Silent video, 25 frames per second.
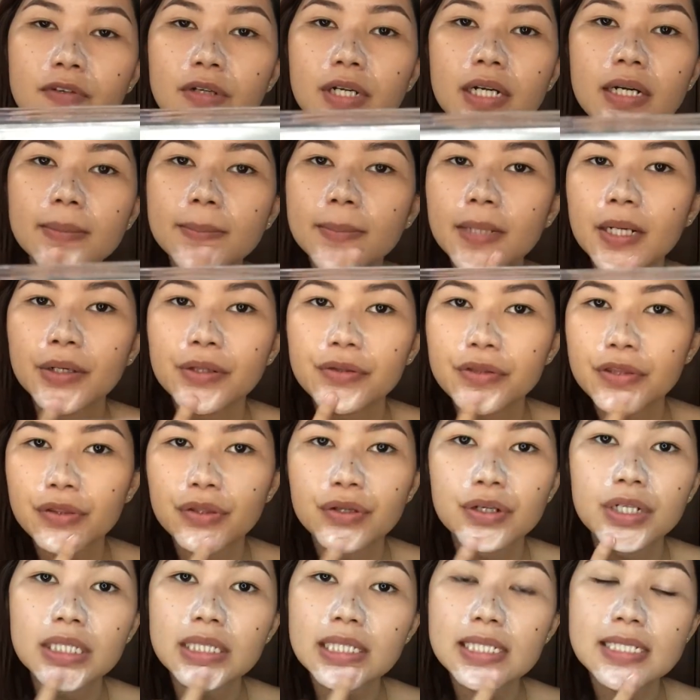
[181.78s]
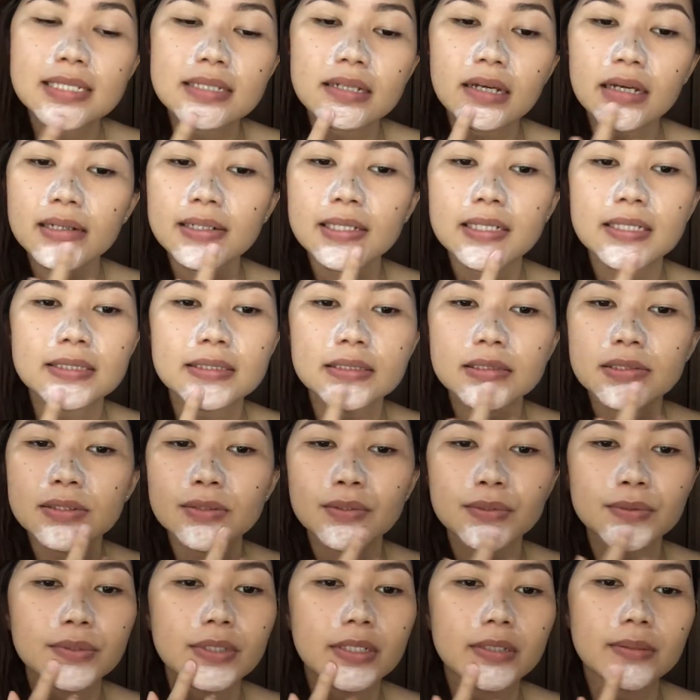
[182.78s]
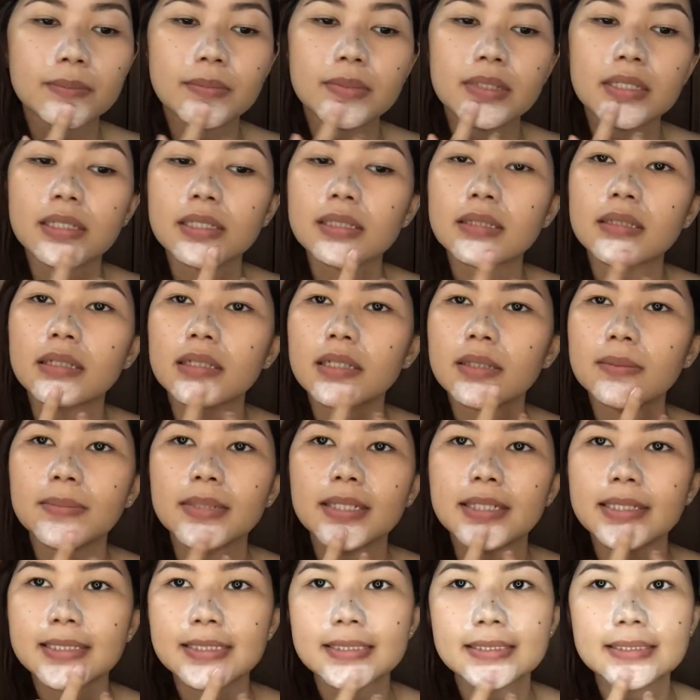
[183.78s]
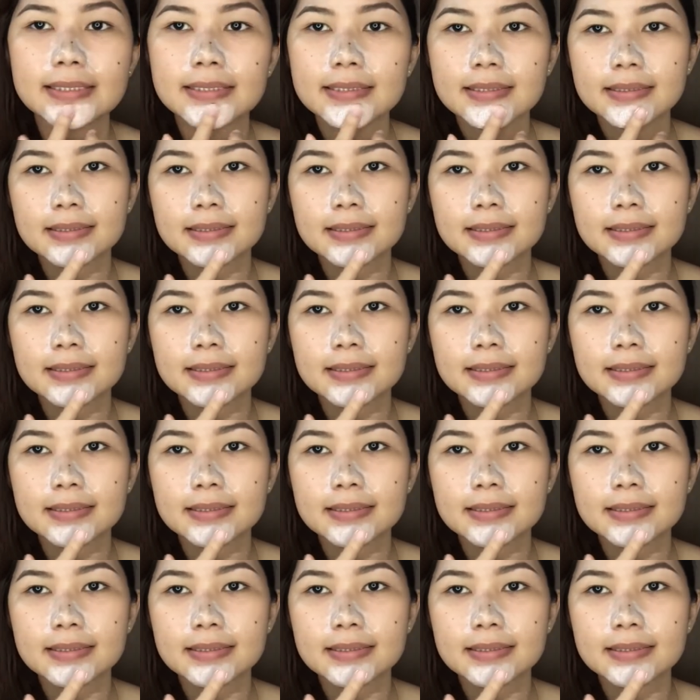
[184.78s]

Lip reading: for about 30 seconds to 1 minute na naman.